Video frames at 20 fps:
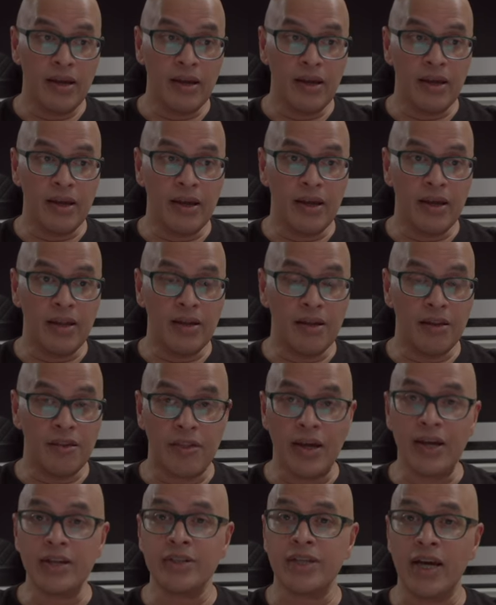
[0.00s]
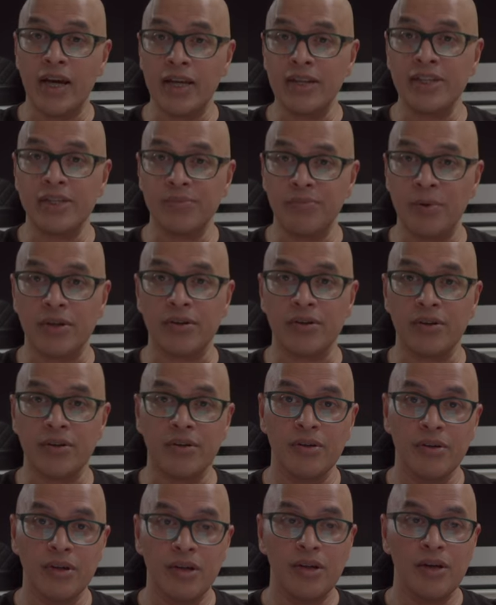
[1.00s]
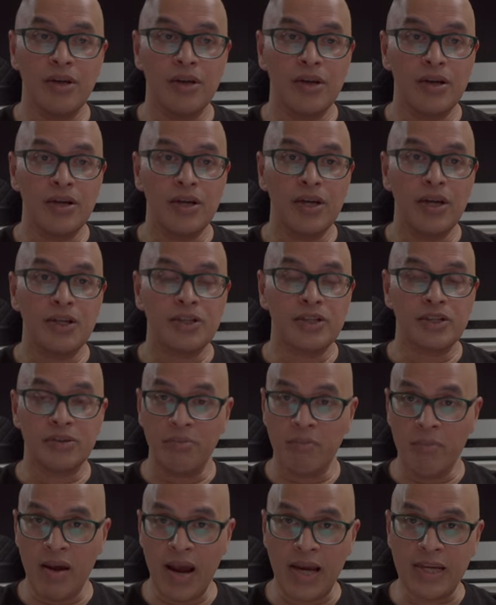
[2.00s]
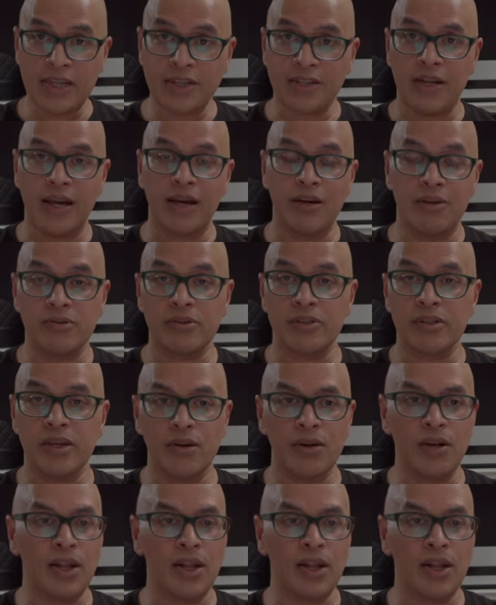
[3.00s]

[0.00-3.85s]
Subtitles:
And that tiny speaker smashed out sound.